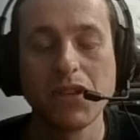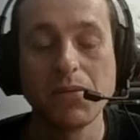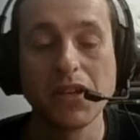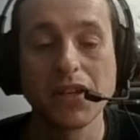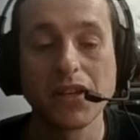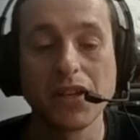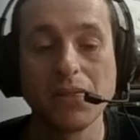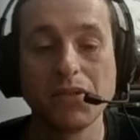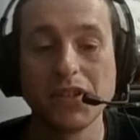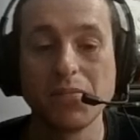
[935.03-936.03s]
Maybe I gotta
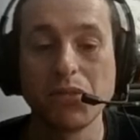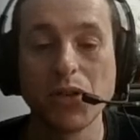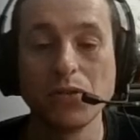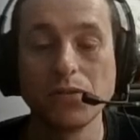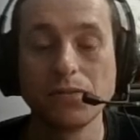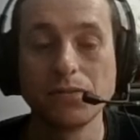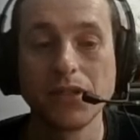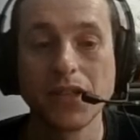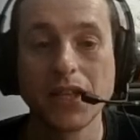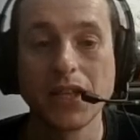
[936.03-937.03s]
hop on the boat
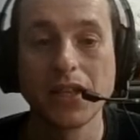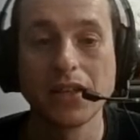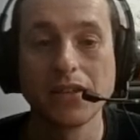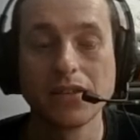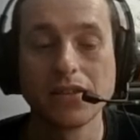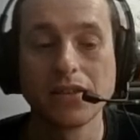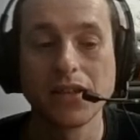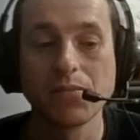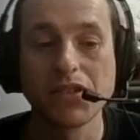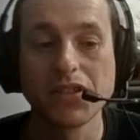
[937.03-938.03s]
and
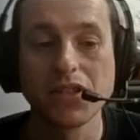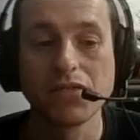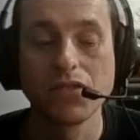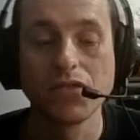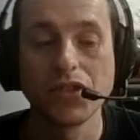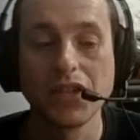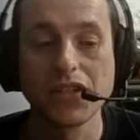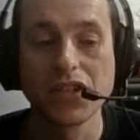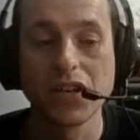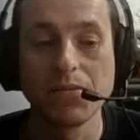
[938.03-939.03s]
get myself over to
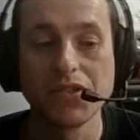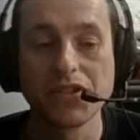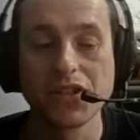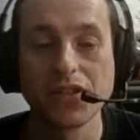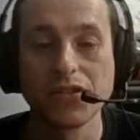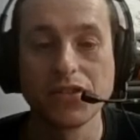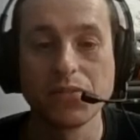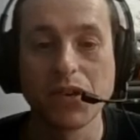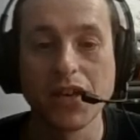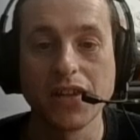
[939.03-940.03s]
East Commons Tunnel
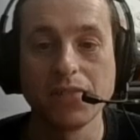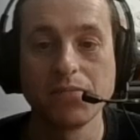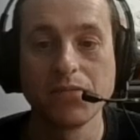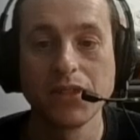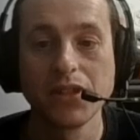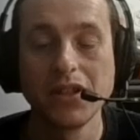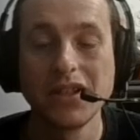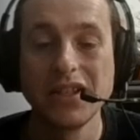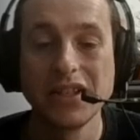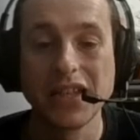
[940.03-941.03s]
to buy them.
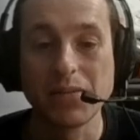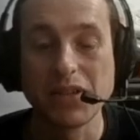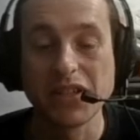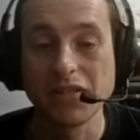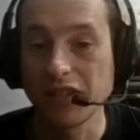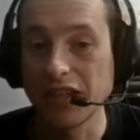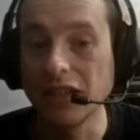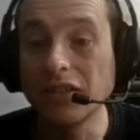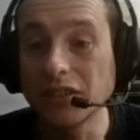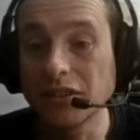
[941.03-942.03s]
Get myself
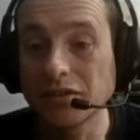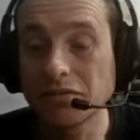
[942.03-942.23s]
killed.